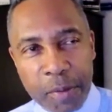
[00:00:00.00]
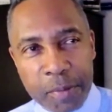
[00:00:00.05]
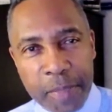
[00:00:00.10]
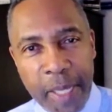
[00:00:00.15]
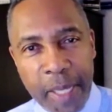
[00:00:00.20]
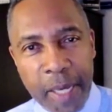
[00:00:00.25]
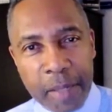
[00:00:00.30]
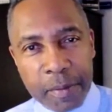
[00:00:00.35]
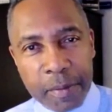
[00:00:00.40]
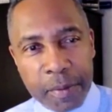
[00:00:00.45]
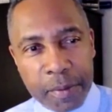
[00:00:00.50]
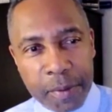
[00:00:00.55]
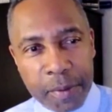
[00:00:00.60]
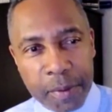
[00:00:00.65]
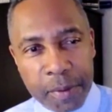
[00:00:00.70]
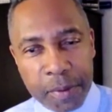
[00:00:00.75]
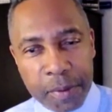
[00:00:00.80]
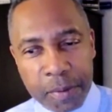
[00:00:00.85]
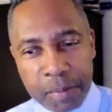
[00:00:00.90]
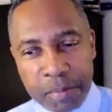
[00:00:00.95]
down
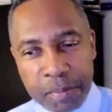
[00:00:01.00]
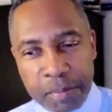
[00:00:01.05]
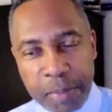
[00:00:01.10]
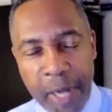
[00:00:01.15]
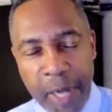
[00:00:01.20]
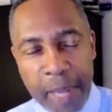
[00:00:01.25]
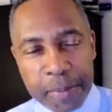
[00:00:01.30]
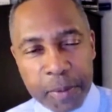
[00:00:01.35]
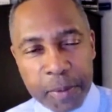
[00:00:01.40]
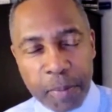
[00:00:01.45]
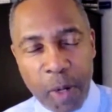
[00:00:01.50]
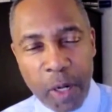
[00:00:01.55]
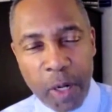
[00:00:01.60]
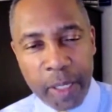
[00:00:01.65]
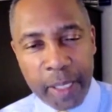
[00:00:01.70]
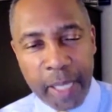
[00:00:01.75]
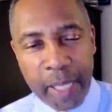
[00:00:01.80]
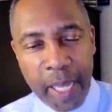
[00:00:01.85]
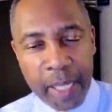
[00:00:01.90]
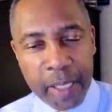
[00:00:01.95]
through perhaps part
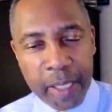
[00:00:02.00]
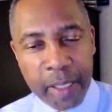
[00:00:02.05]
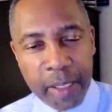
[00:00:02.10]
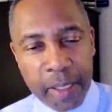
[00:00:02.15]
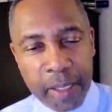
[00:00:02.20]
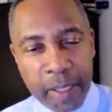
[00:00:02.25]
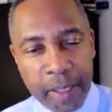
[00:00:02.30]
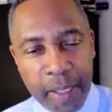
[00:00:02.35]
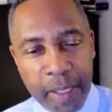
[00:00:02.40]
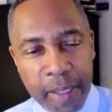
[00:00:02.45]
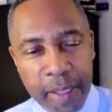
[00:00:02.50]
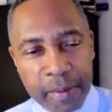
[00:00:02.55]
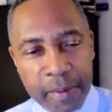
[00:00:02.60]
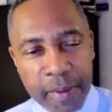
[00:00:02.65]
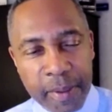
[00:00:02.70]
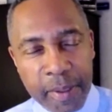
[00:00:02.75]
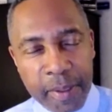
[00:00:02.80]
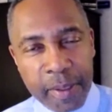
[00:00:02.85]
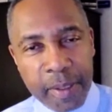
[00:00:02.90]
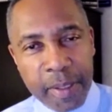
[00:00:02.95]
of Canada and then
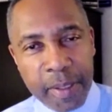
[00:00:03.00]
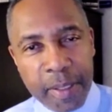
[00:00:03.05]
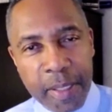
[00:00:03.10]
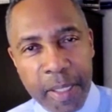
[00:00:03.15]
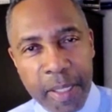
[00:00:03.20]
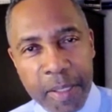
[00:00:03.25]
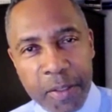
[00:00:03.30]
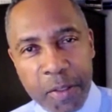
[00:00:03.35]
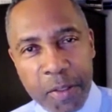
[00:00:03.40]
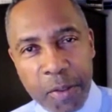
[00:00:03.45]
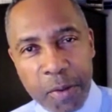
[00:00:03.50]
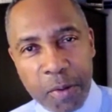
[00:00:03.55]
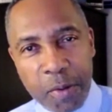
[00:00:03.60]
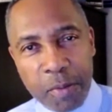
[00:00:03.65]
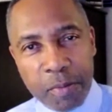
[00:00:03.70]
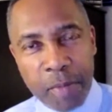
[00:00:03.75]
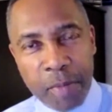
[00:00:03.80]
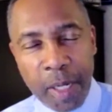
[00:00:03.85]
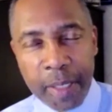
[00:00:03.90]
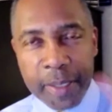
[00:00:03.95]

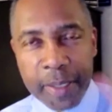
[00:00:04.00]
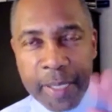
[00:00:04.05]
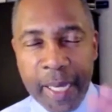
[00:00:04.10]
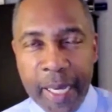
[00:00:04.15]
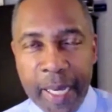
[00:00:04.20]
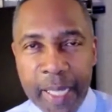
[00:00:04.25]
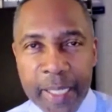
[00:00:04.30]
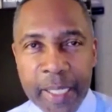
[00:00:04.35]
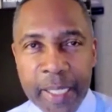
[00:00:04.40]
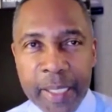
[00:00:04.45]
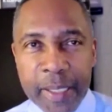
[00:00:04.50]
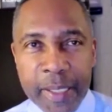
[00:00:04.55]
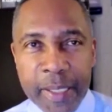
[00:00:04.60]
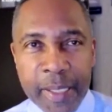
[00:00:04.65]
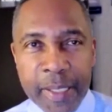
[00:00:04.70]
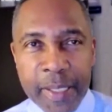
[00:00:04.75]
into Montana.